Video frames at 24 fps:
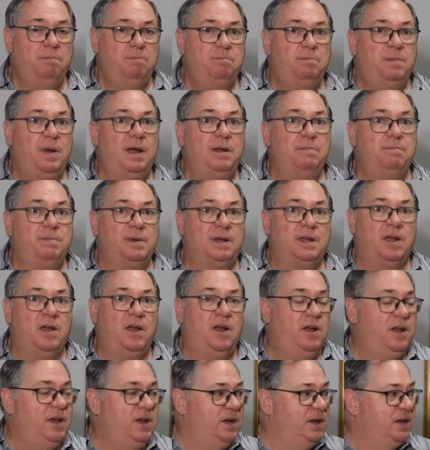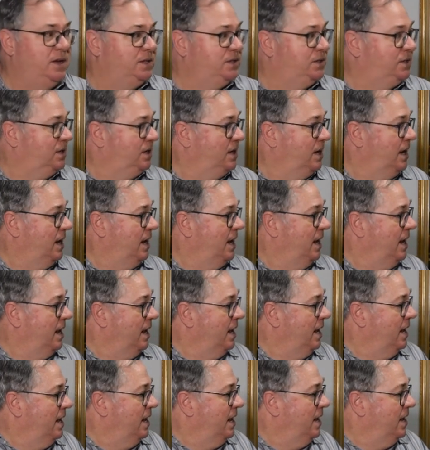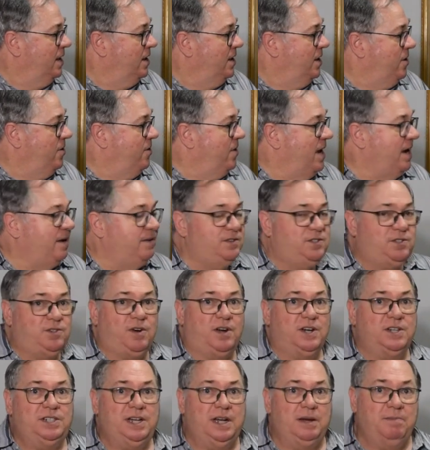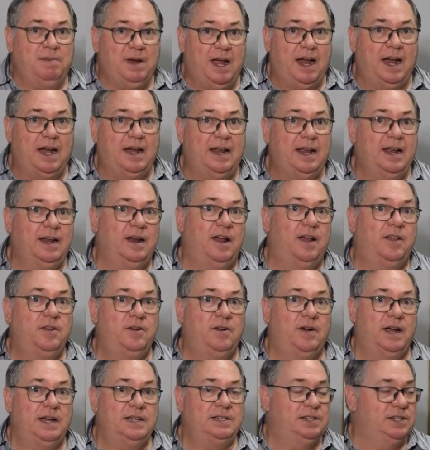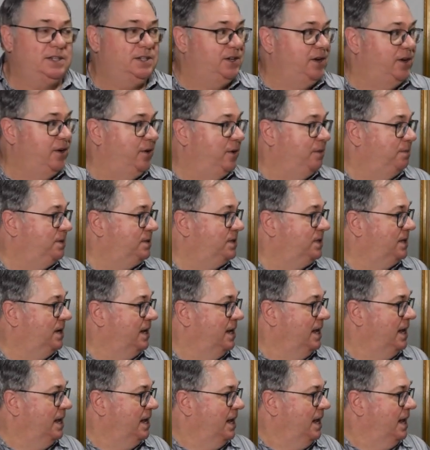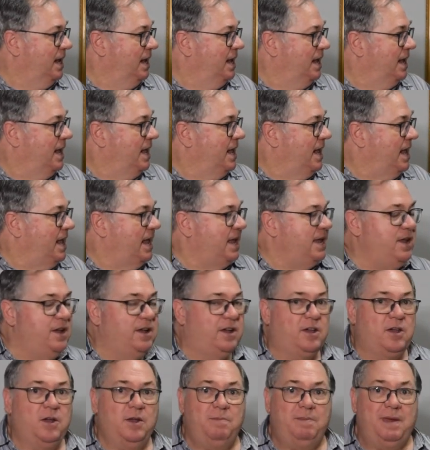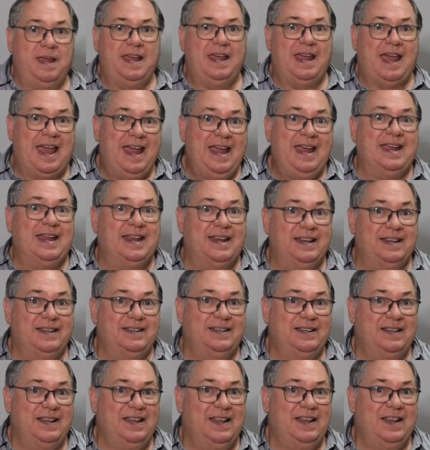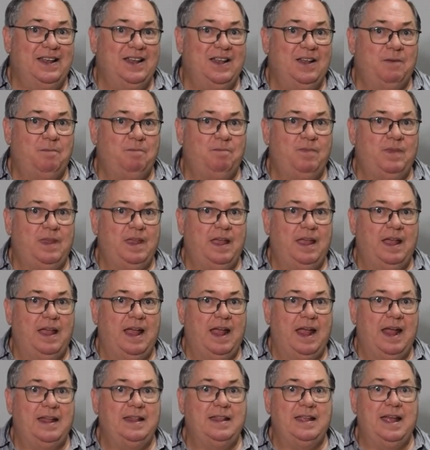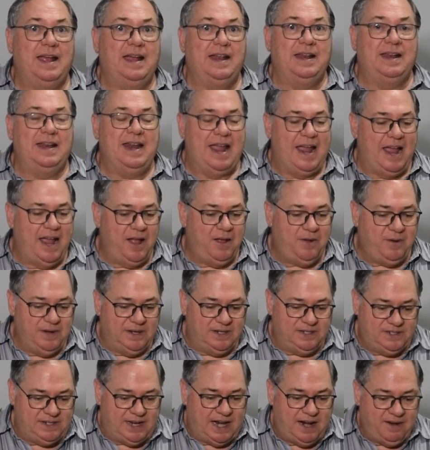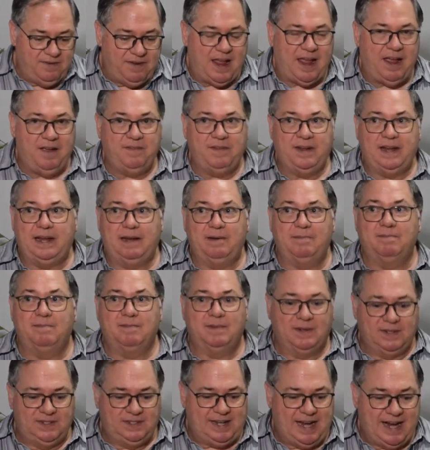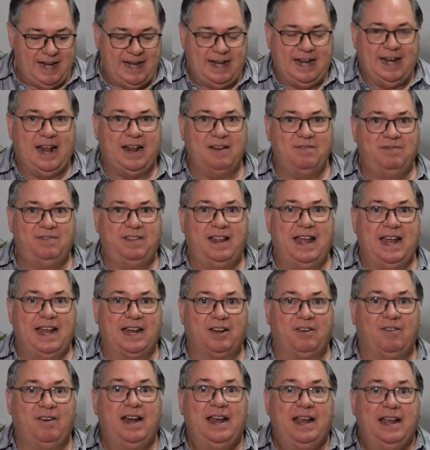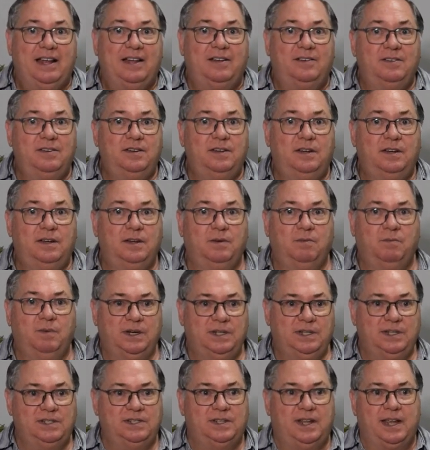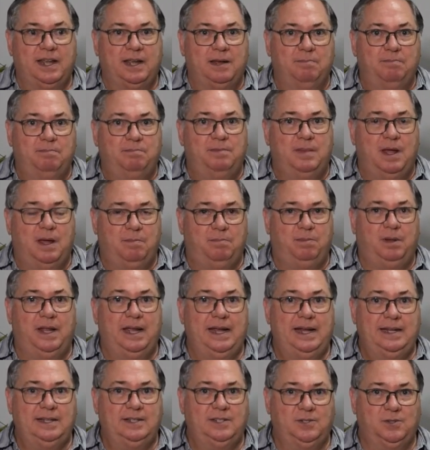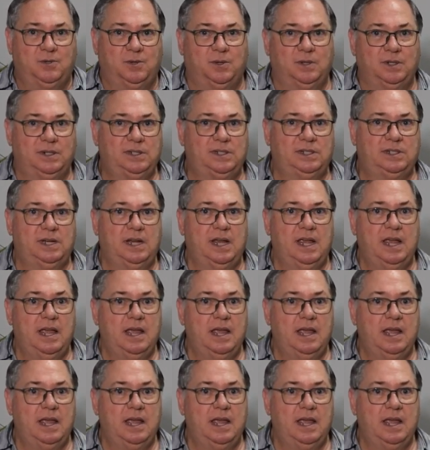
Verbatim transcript: But because you have strontium 90 and other isotopes, you could be 8 and then now, instead of having standing on flat ground, which is like a, a plane source,